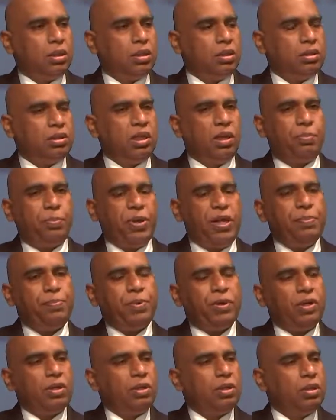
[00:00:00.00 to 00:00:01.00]
the
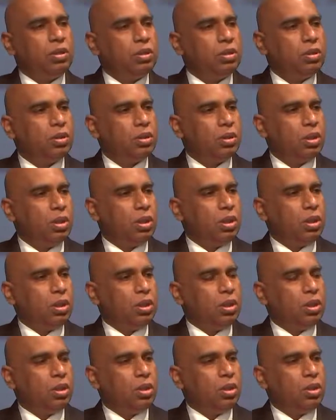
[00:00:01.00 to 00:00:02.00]
people
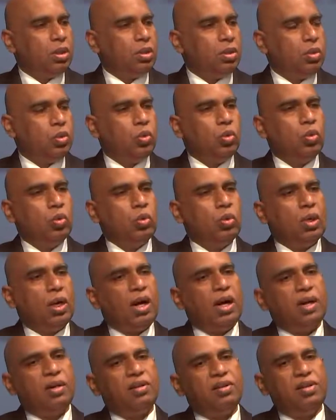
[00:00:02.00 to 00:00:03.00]
who
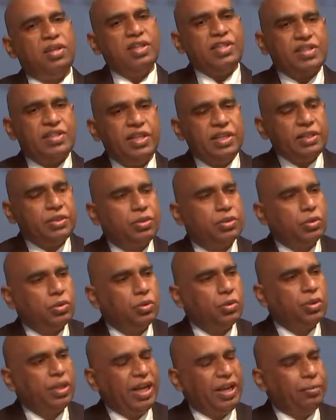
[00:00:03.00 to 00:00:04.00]
are listening
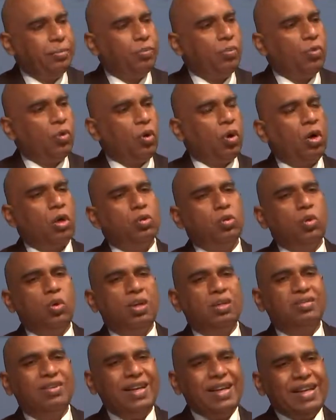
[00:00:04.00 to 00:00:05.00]
to him or who
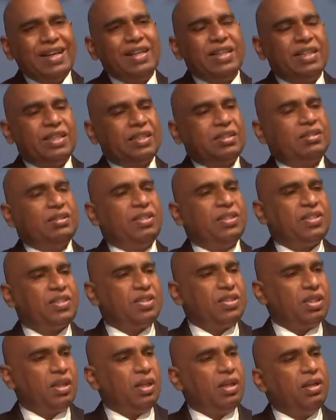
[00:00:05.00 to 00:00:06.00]
are reading
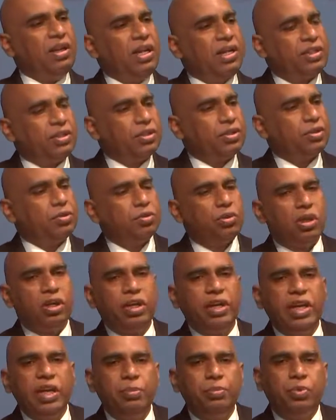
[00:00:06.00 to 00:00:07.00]
this letter to the
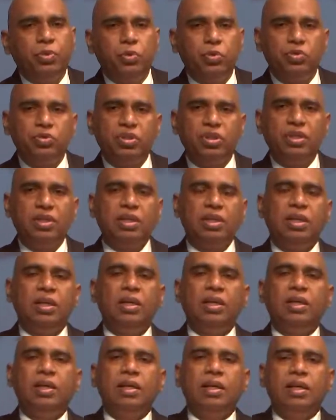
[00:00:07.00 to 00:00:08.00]
Hebrews,
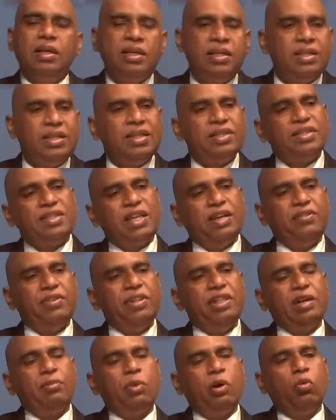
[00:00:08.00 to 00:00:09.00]
he is giving
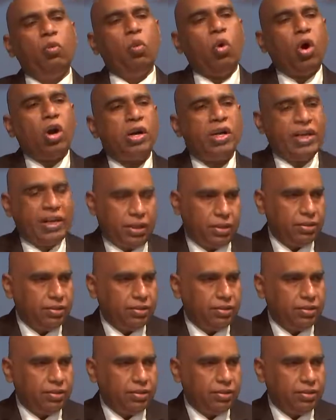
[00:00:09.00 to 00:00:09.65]
them a warning.